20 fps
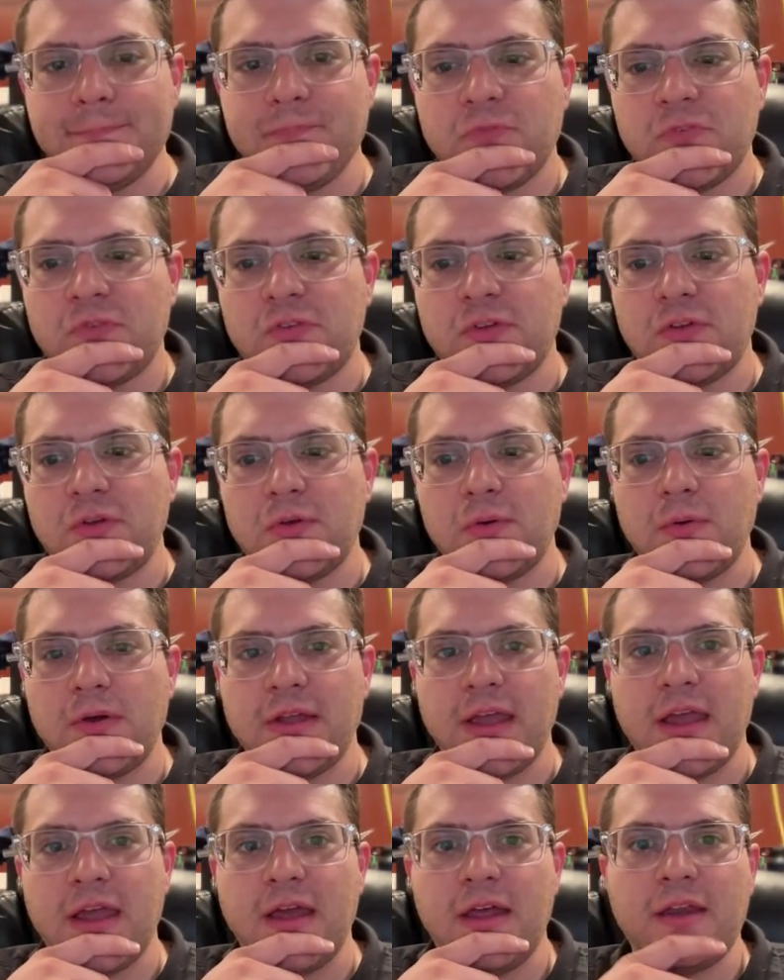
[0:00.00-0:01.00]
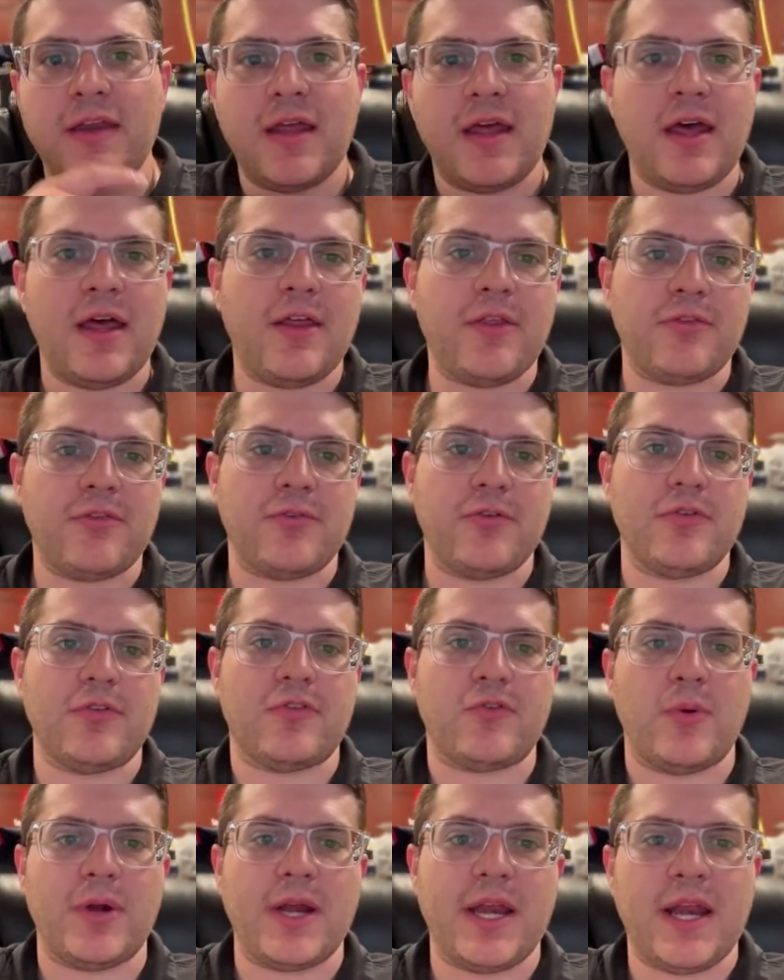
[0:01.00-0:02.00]
So again, through the
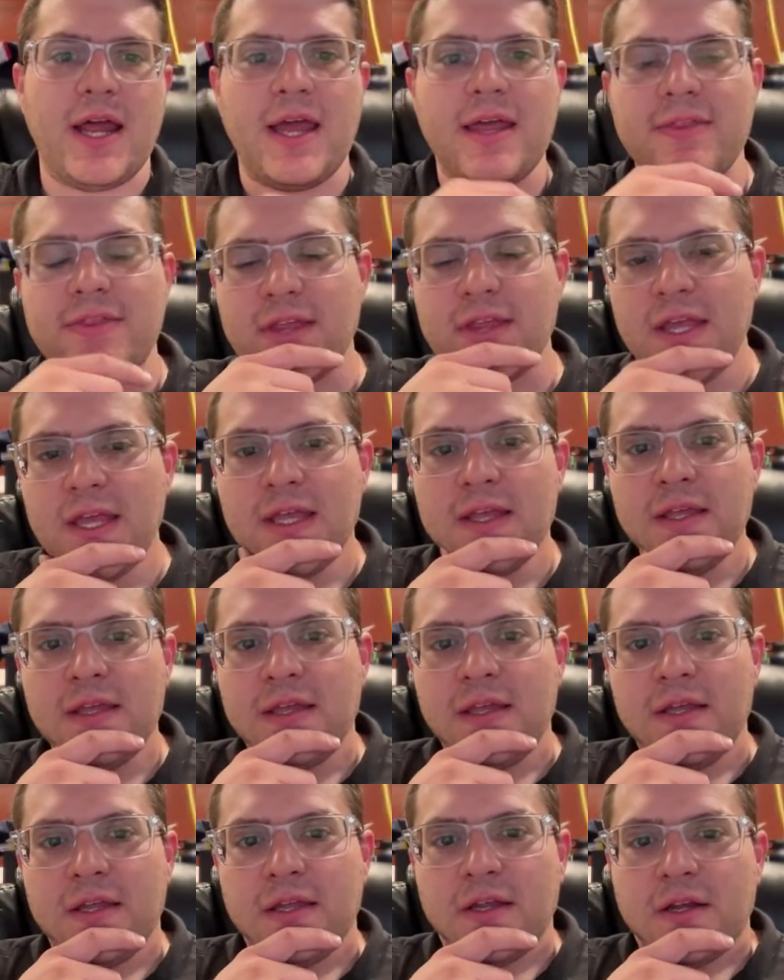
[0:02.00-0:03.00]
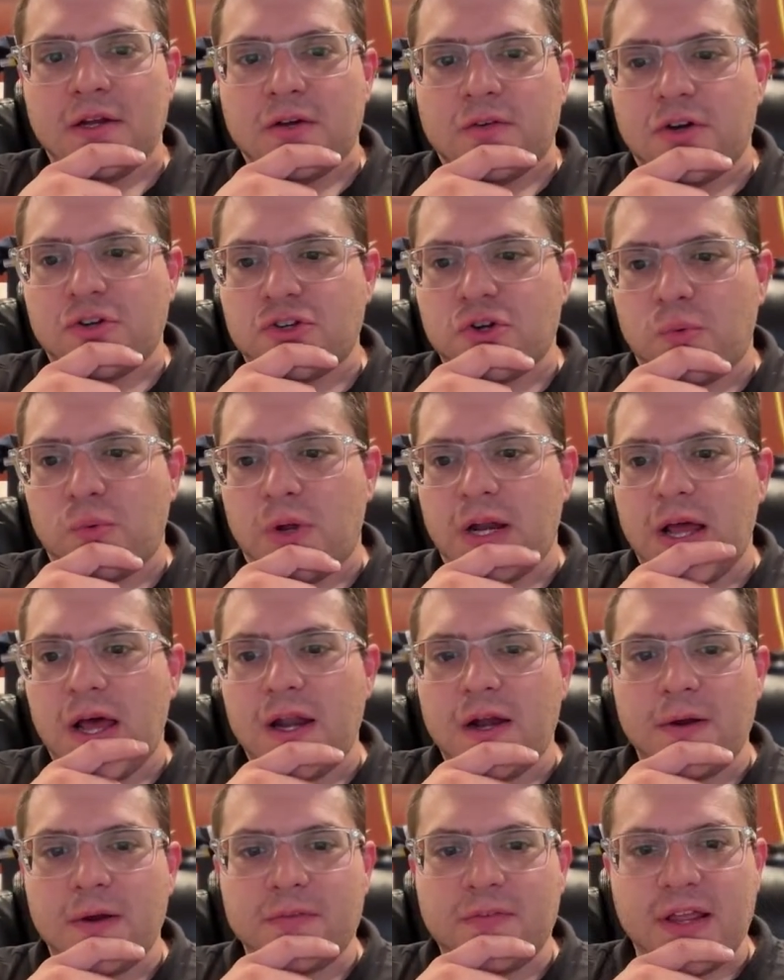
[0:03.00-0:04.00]
29th, Richard
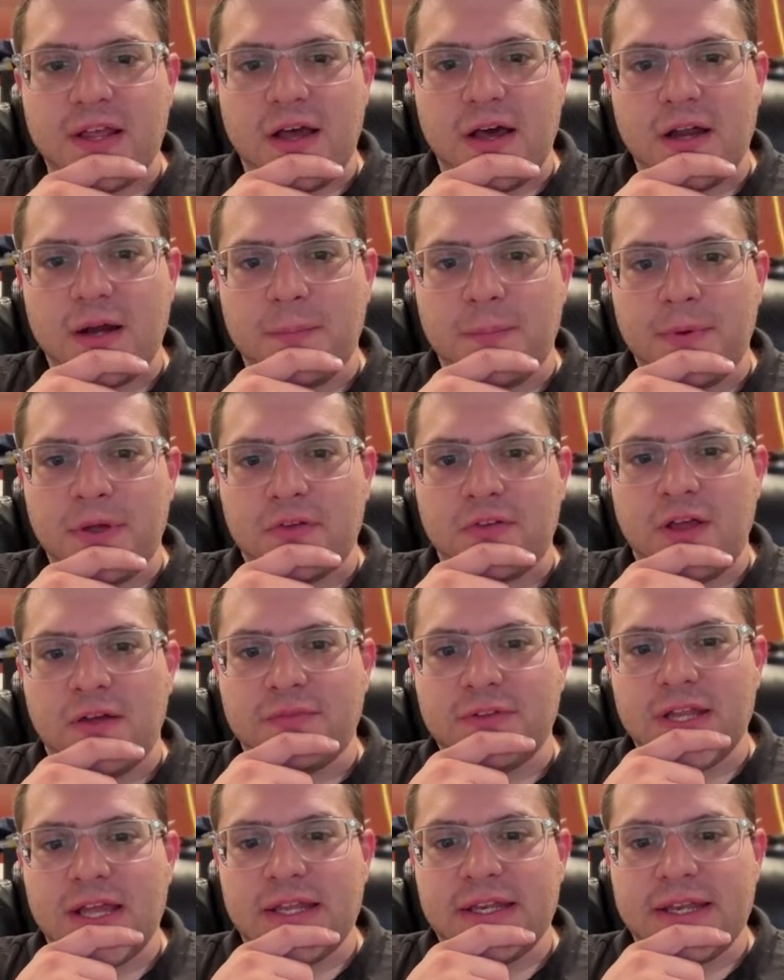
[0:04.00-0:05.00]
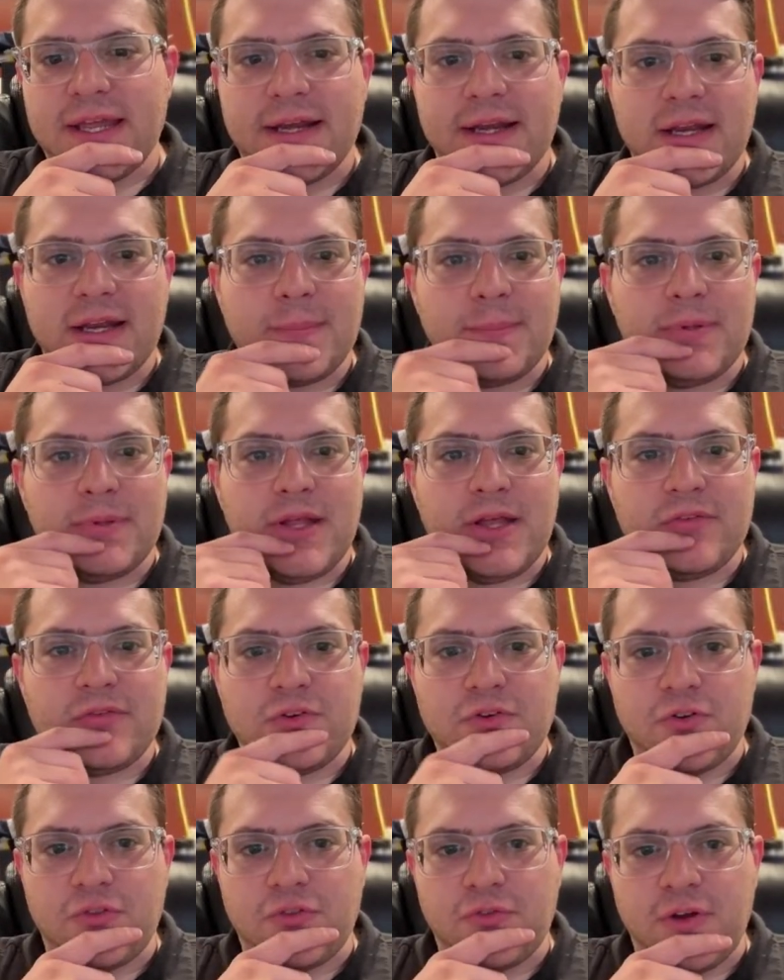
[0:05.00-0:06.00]
100 take $100 off $9.99 plus.
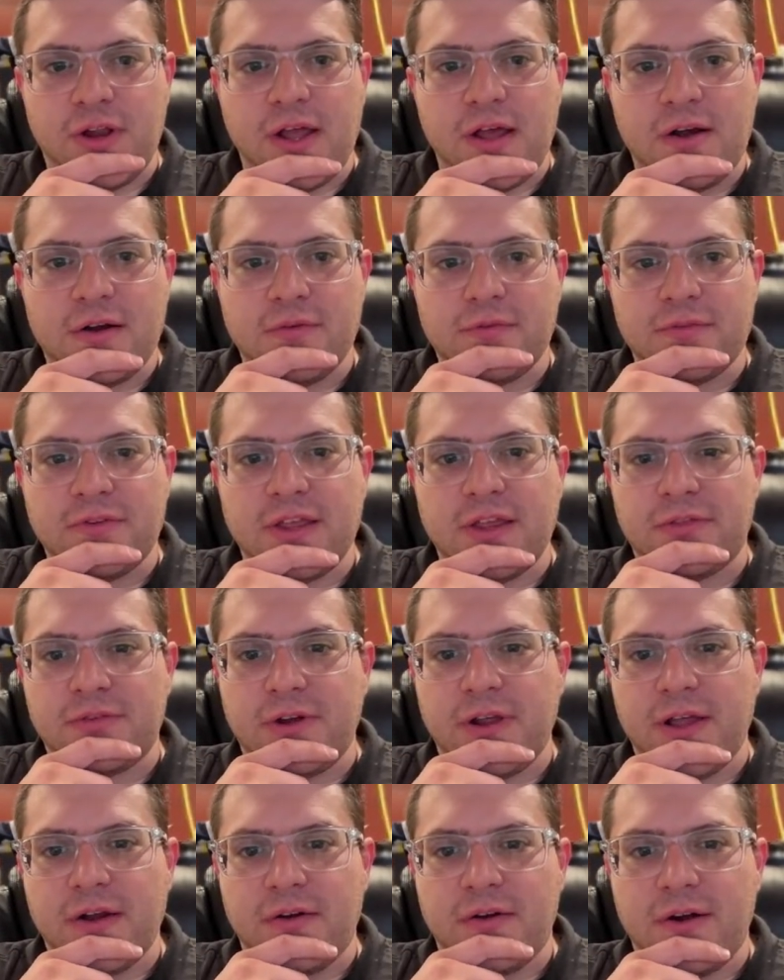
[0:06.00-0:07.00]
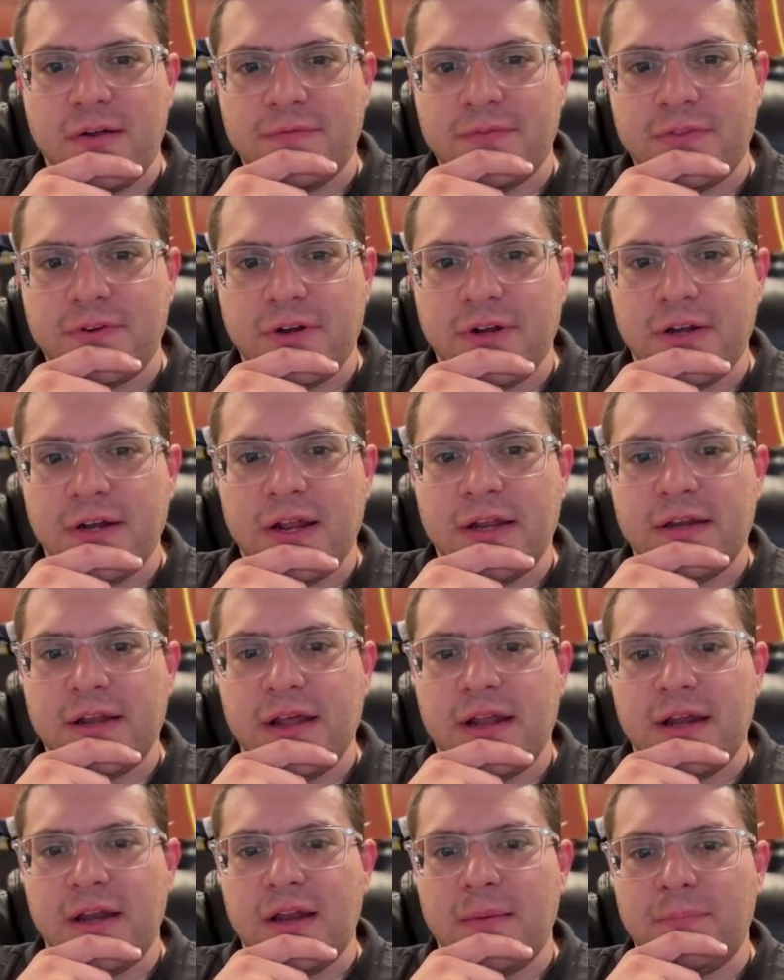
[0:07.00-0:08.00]
Richard 300 would take $300 off
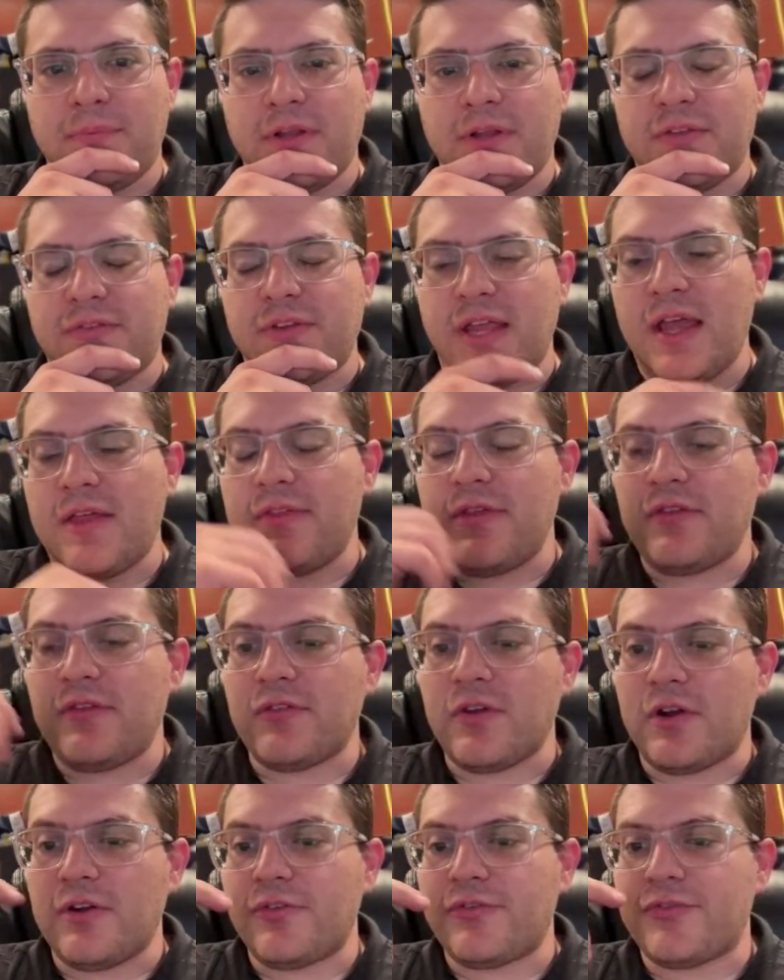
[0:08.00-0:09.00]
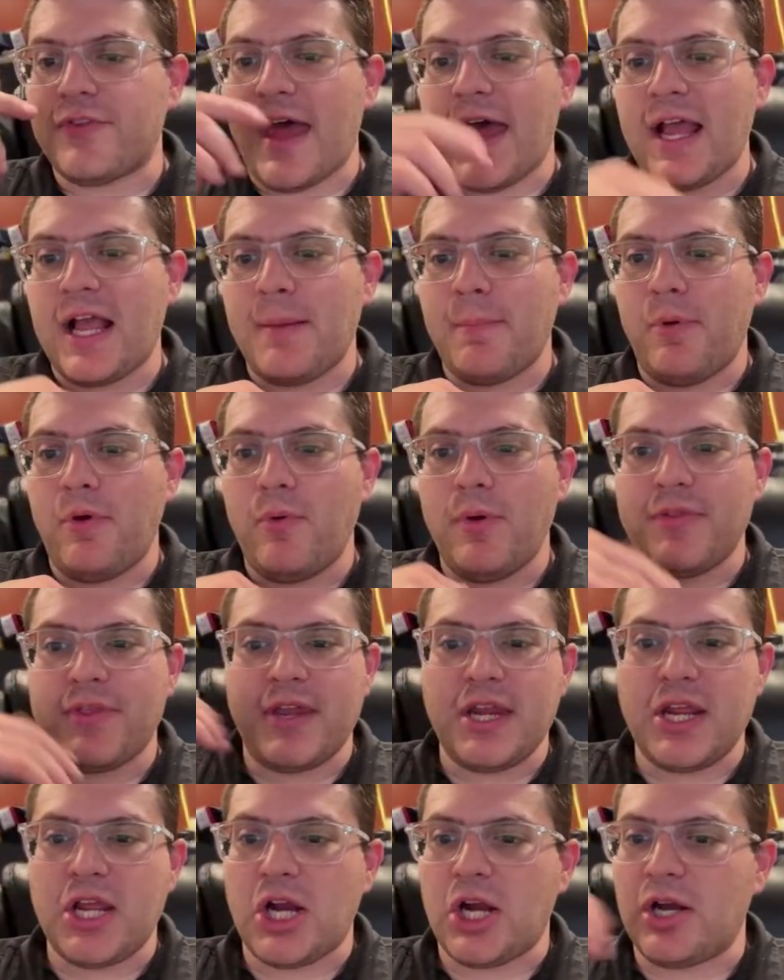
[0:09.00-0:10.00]
$39.99 plus. Again, these are stackable with
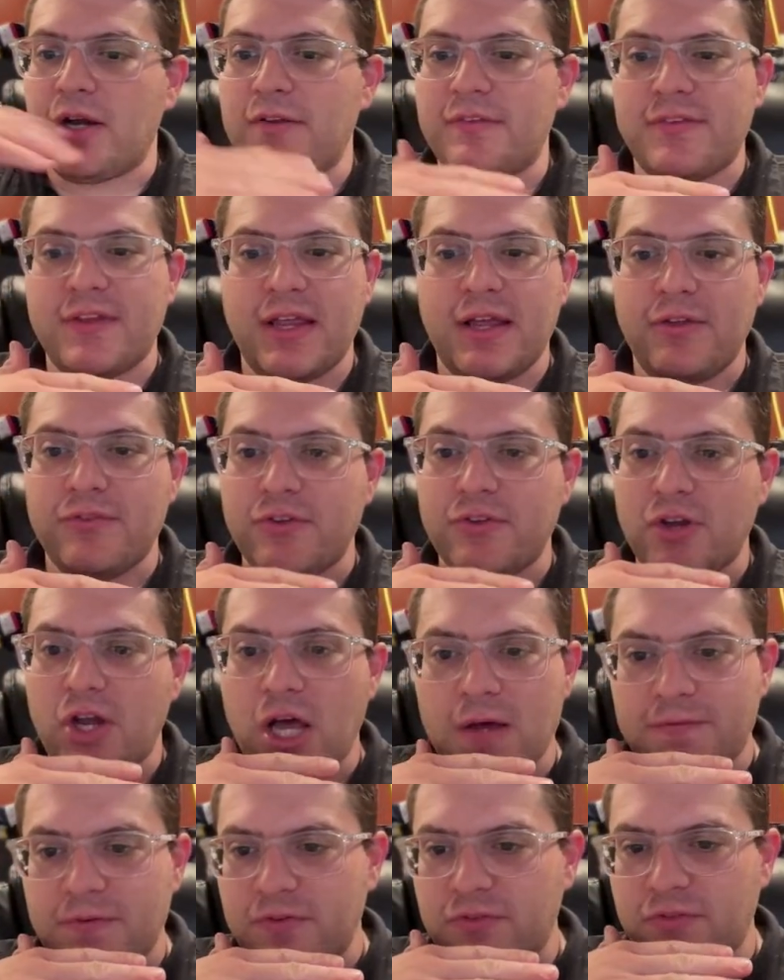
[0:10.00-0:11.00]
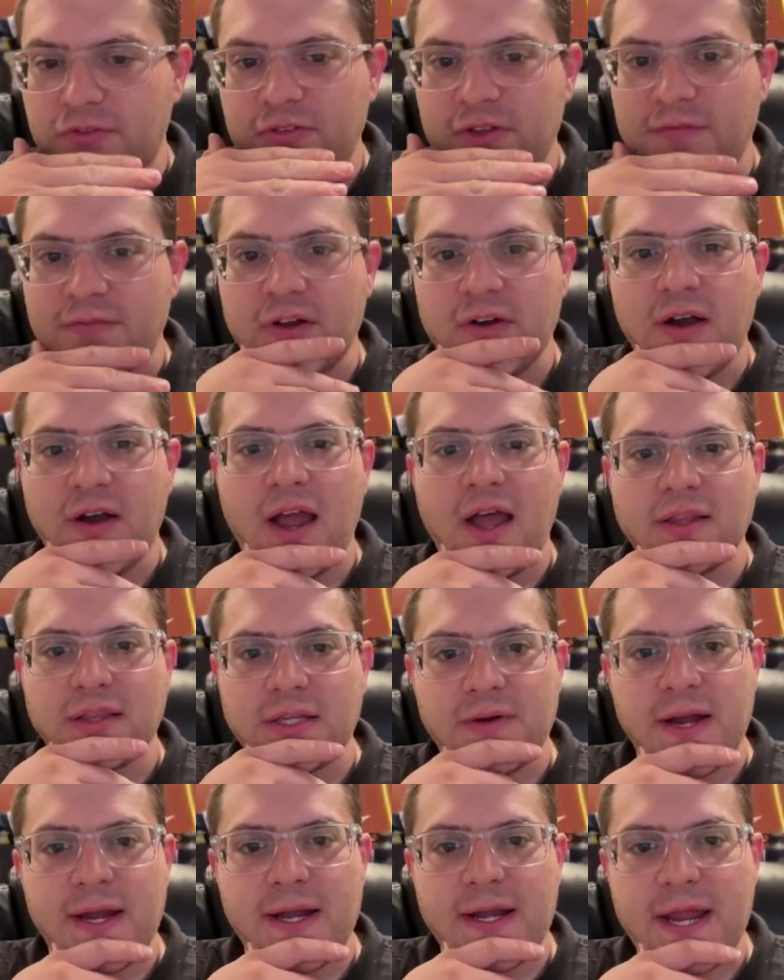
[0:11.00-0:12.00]
any current sales and offers and stuff that are out there
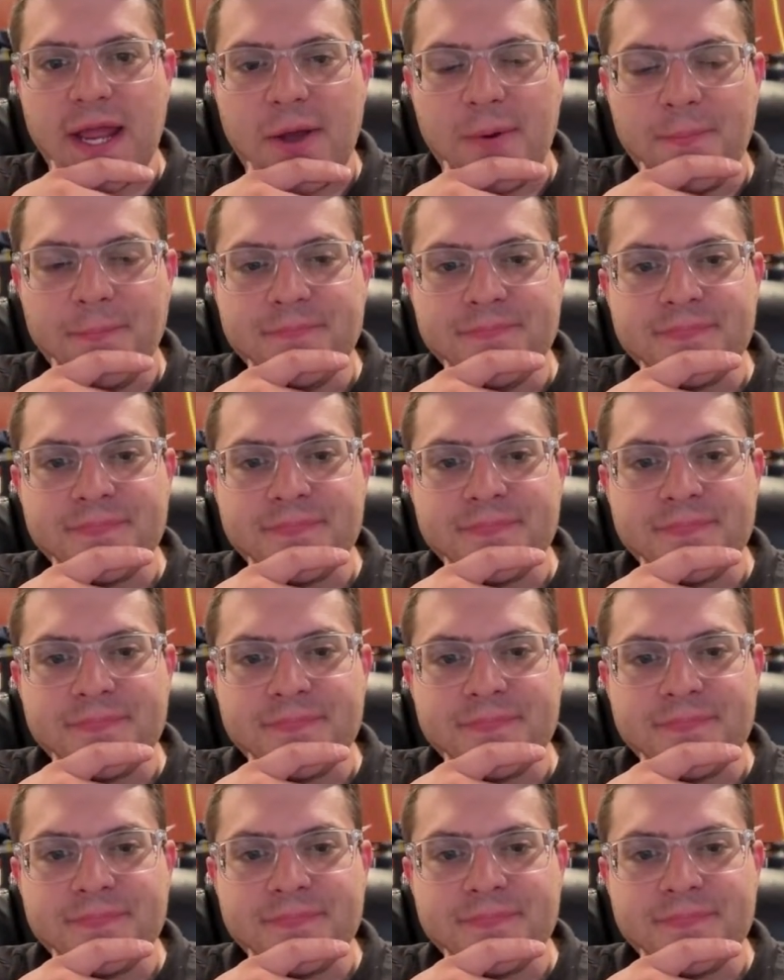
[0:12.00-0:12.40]
right now.